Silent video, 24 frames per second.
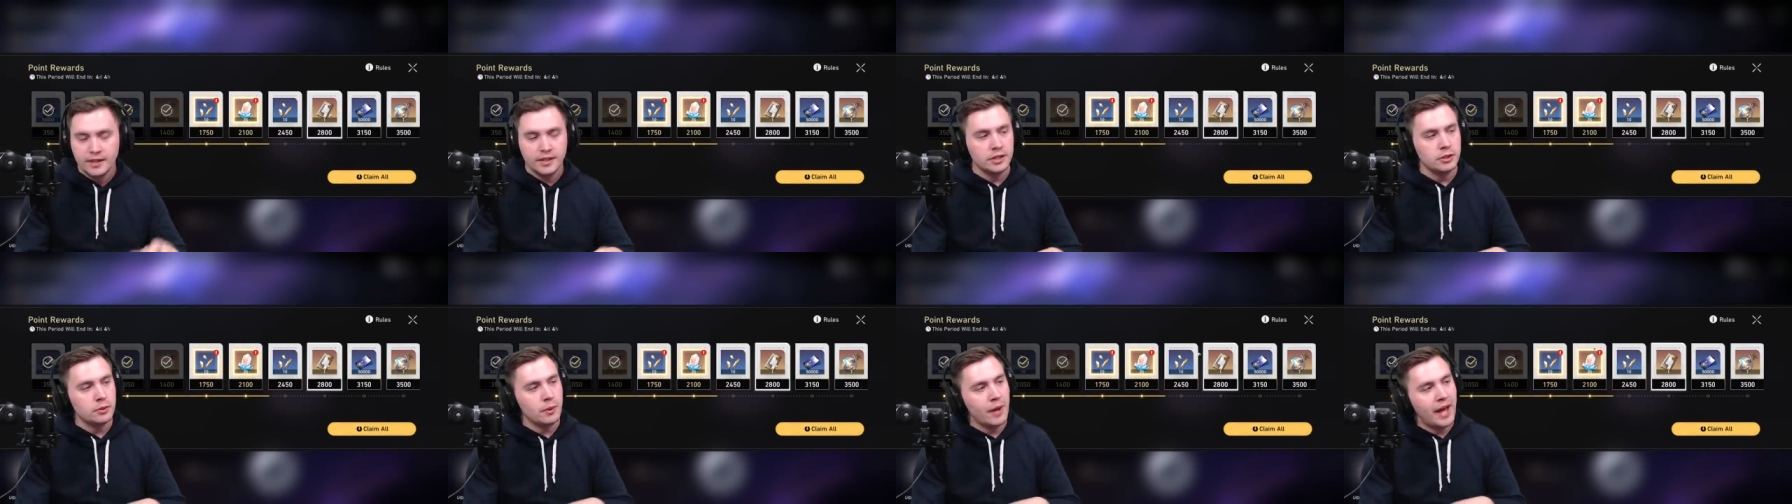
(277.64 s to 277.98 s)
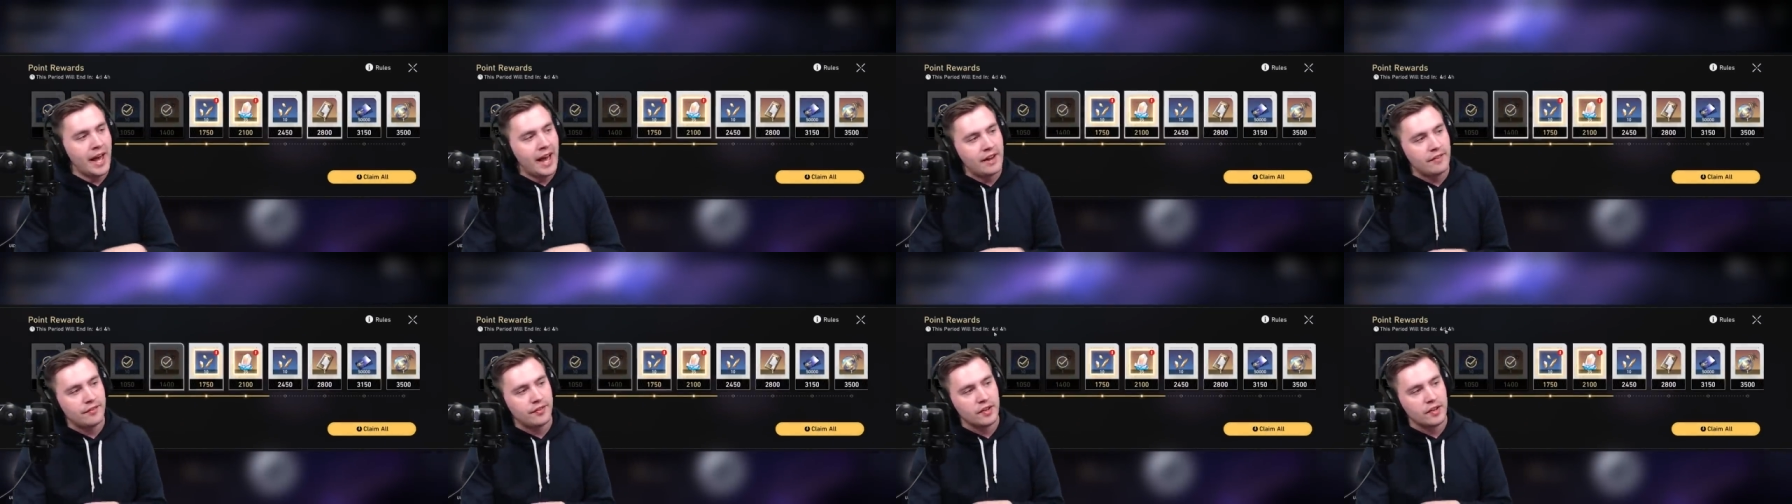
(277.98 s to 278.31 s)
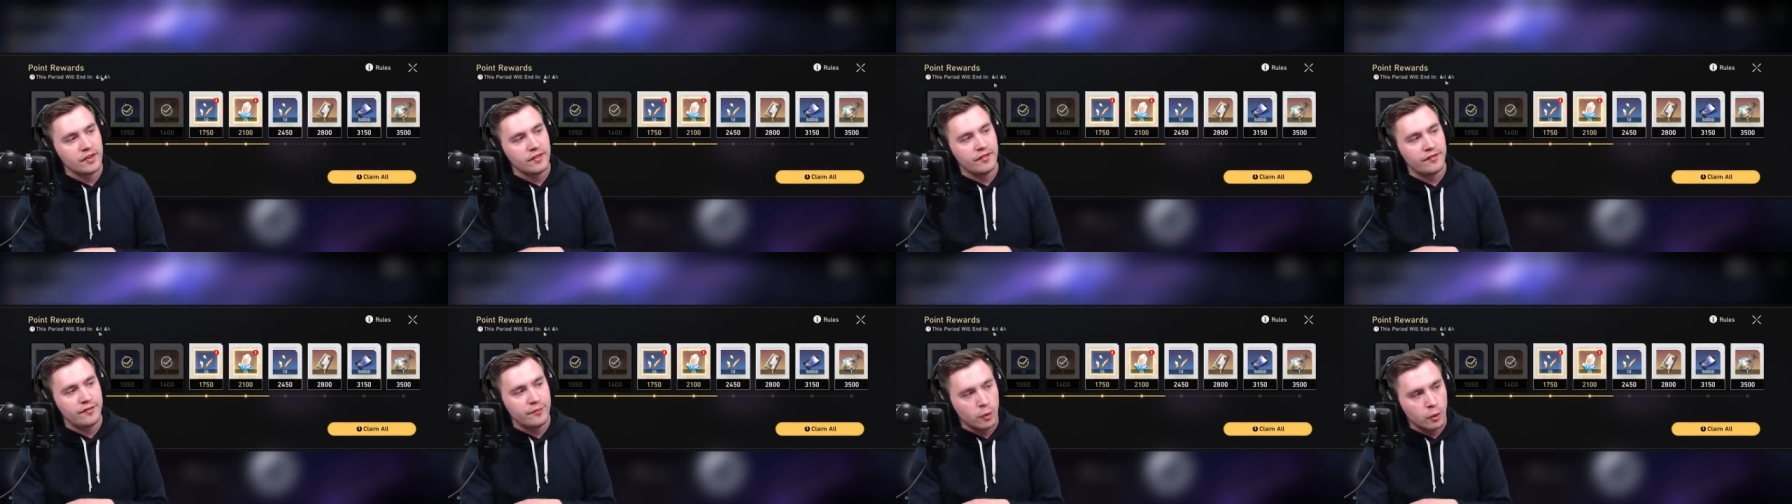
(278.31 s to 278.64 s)
You have
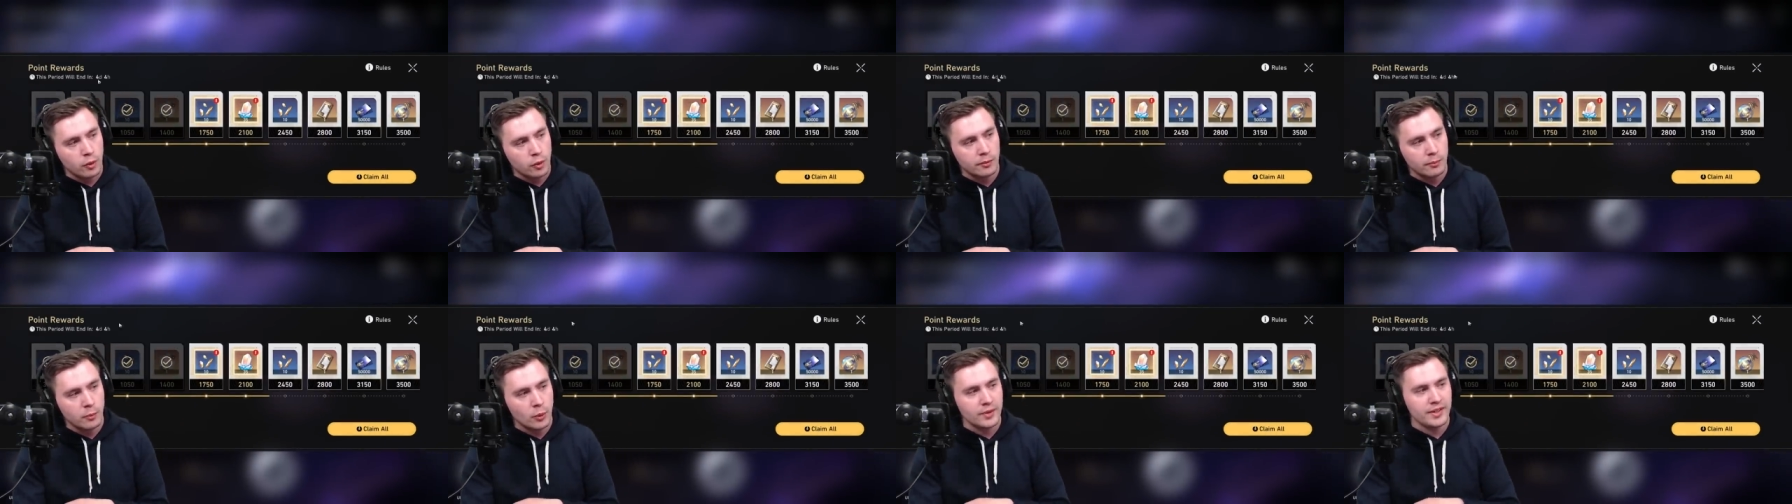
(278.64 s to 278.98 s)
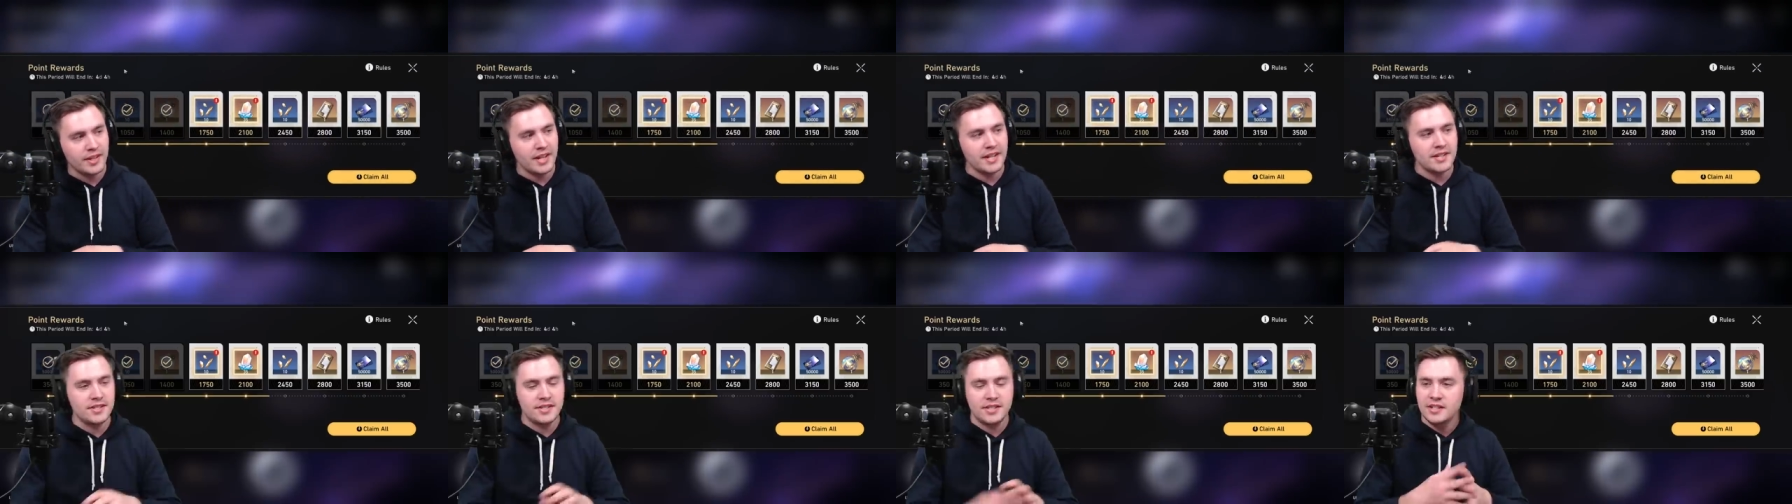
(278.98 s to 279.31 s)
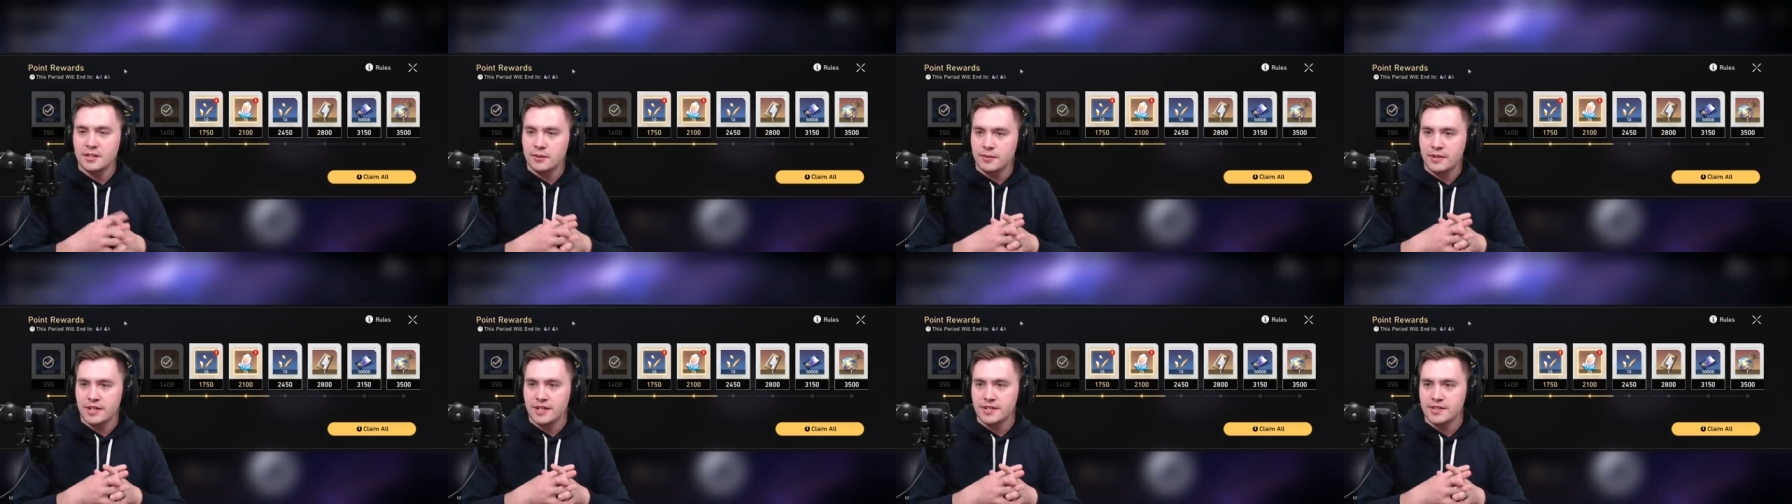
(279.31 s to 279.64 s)
four more days to
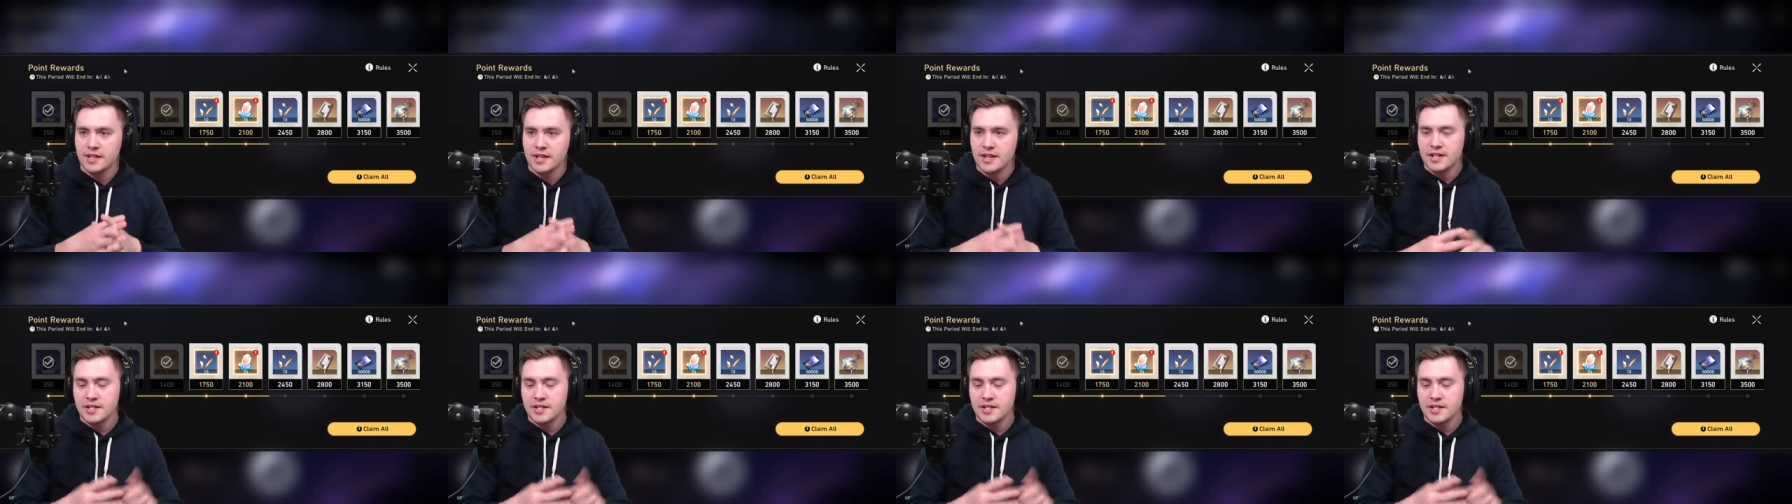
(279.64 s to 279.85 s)
do this.